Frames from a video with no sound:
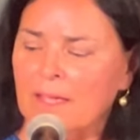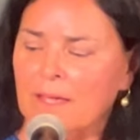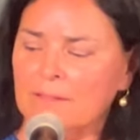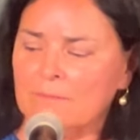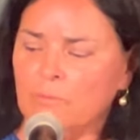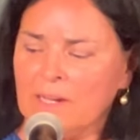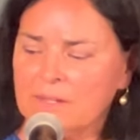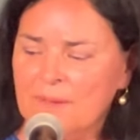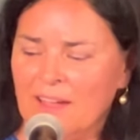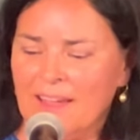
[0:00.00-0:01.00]
And
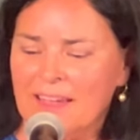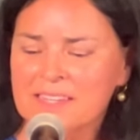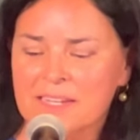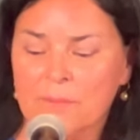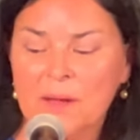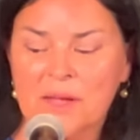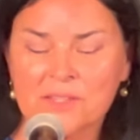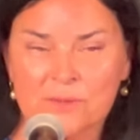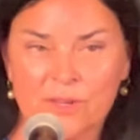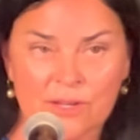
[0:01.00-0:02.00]
what, may I ask, am I
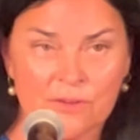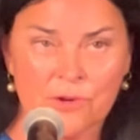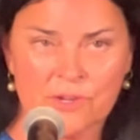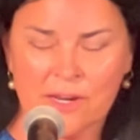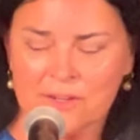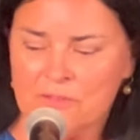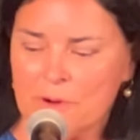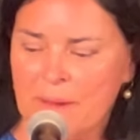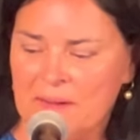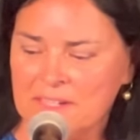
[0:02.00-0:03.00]
meant to be if you're taken for
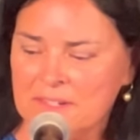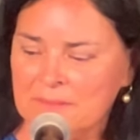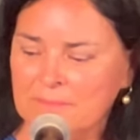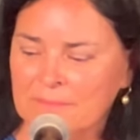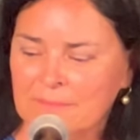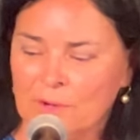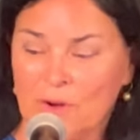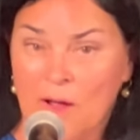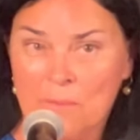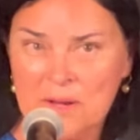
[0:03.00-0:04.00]
a bandit?
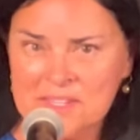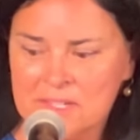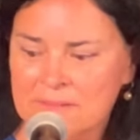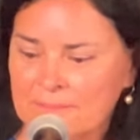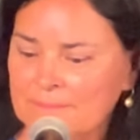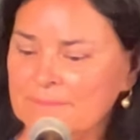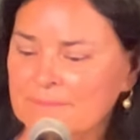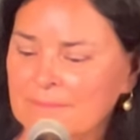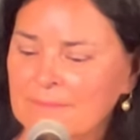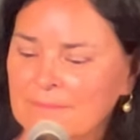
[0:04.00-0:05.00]
your accomplice?
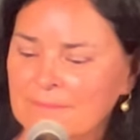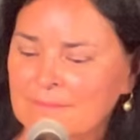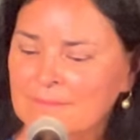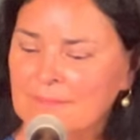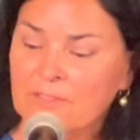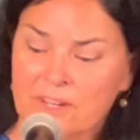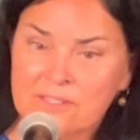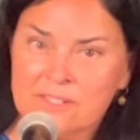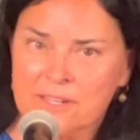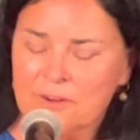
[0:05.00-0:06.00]
If
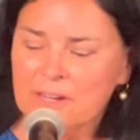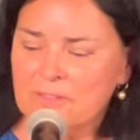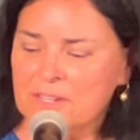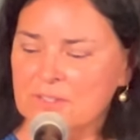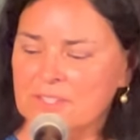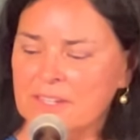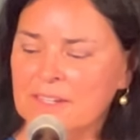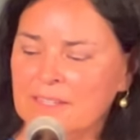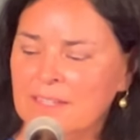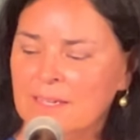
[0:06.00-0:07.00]
necessary, Fraser
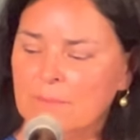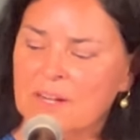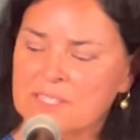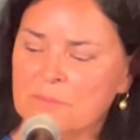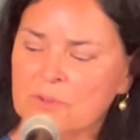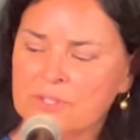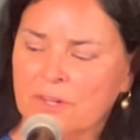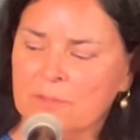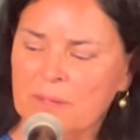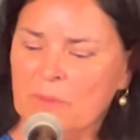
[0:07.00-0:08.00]
said, but I suppose you
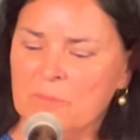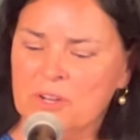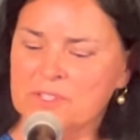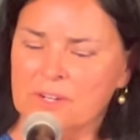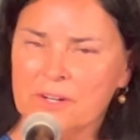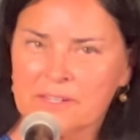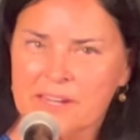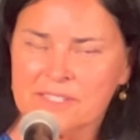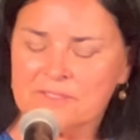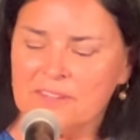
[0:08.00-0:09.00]
could be my prisoner in
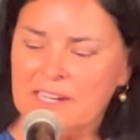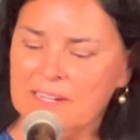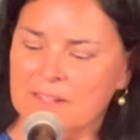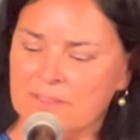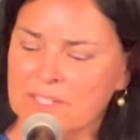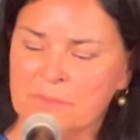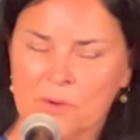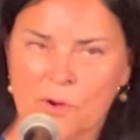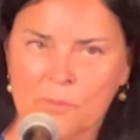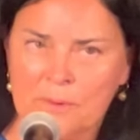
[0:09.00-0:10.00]
case of need. There's a bit
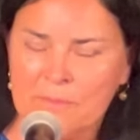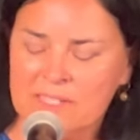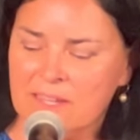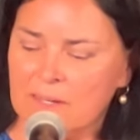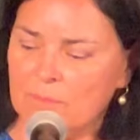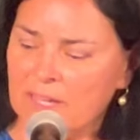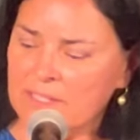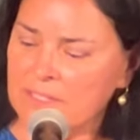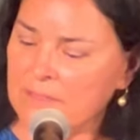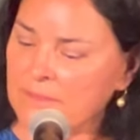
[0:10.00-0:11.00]
of rope in my saddlebags.